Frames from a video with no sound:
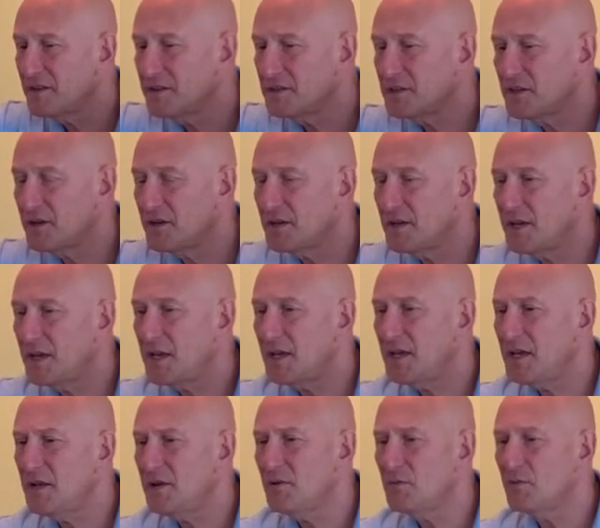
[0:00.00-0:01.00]
turn
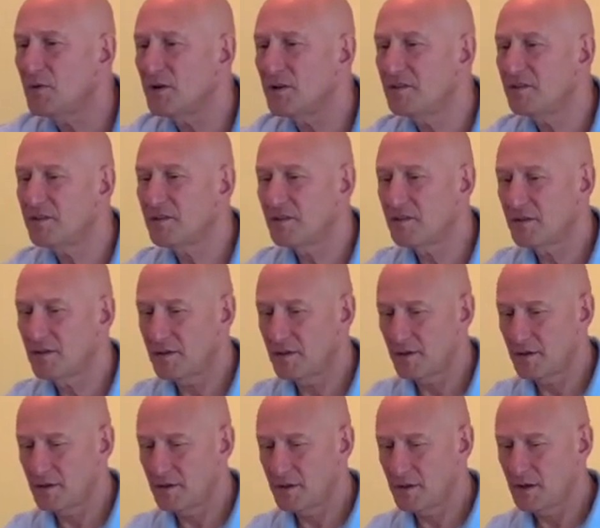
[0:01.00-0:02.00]
inwards
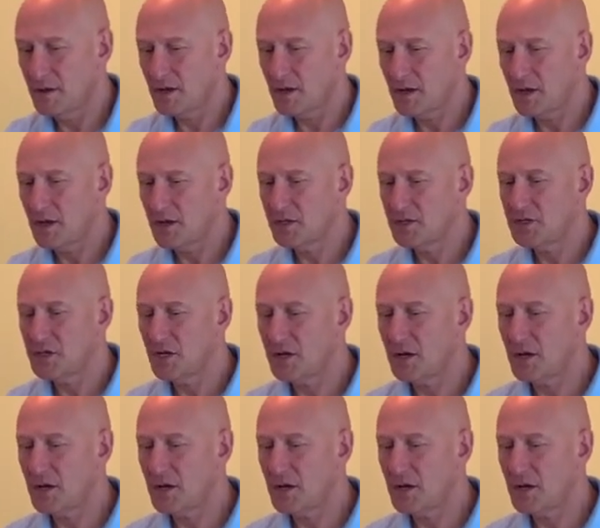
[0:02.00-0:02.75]
and